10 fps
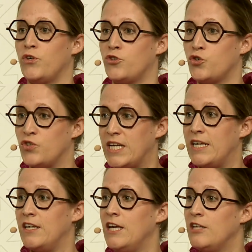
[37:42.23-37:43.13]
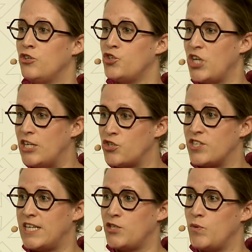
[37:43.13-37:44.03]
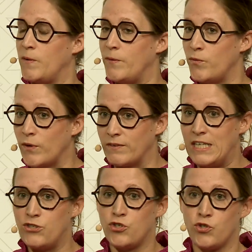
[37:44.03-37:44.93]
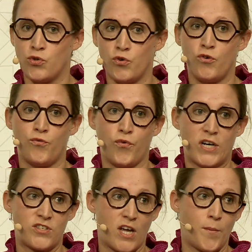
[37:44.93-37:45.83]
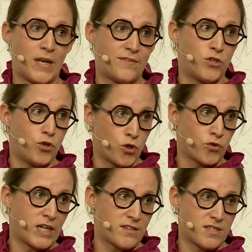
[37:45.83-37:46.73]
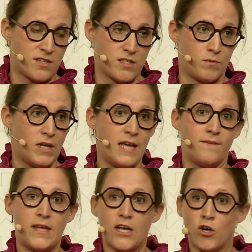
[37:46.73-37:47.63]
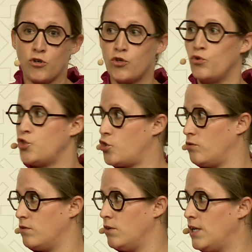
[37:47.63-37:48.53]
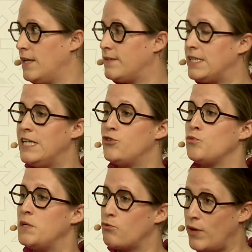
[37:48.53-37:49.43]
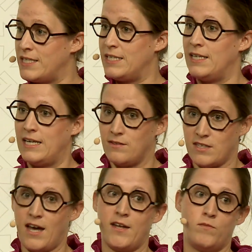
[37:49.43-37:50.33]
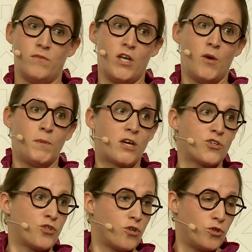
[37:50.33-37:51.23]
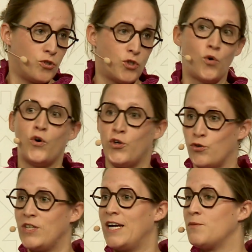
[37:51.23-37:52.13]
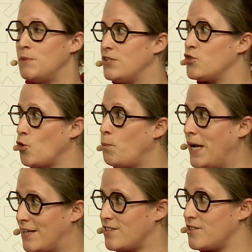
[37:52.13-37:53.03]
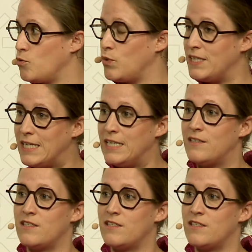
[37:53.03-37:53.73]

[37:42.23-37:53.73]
today, the changes that we will need to do, for example, at the Eurodac system. They are crucial. They need to be ready in time, because no Eurodac means no Pact. We need